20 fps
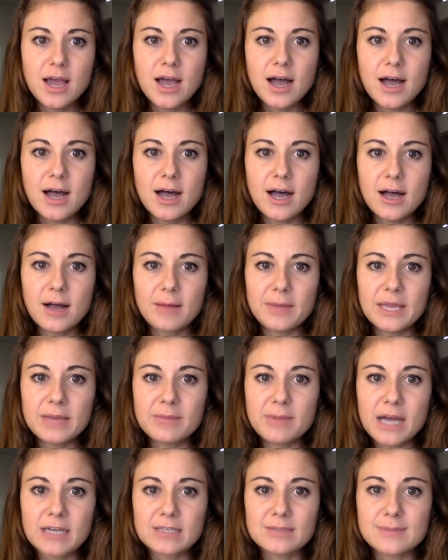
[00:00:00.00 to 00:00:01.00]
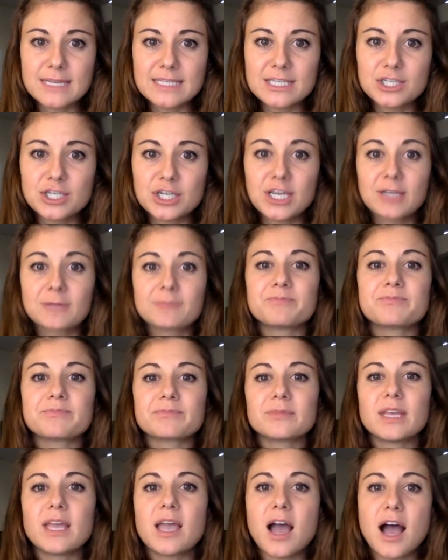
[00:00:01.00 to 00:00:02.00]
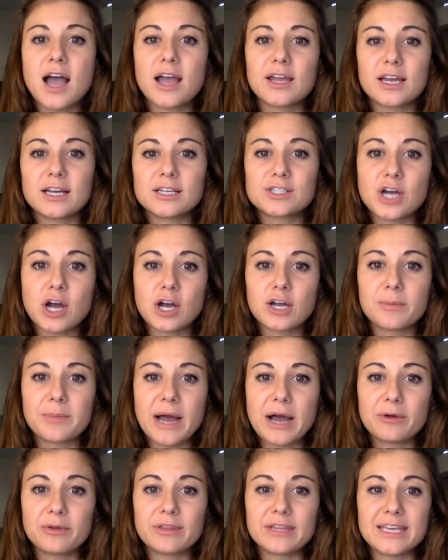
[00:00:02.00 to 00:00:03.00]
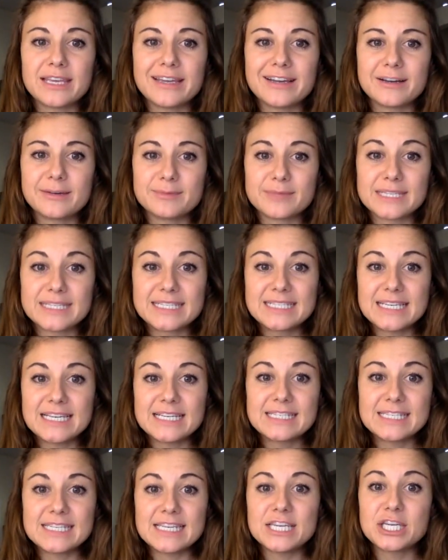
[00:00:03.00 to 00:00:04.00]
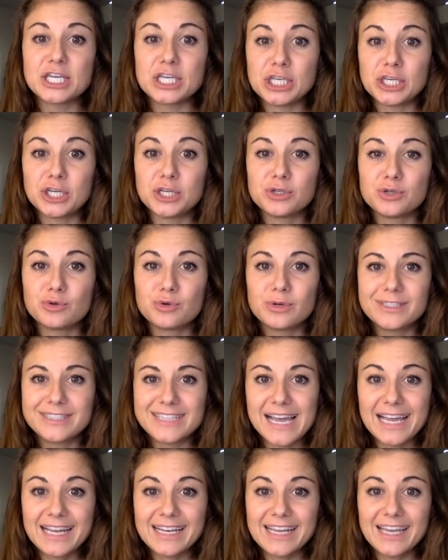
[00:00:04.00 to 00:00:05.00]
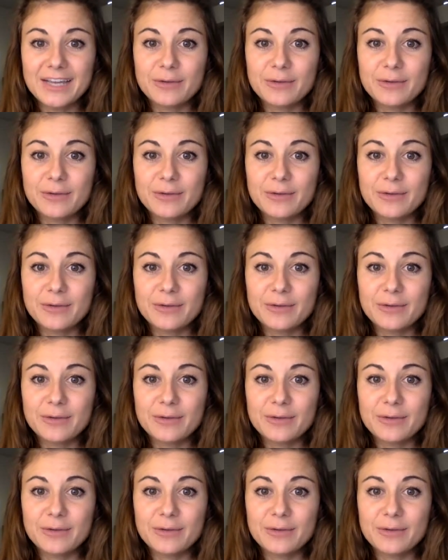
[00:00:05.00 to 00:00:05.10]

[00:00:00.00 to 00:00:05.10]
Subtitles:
Inbox messaging, I talk about the CCQ technique,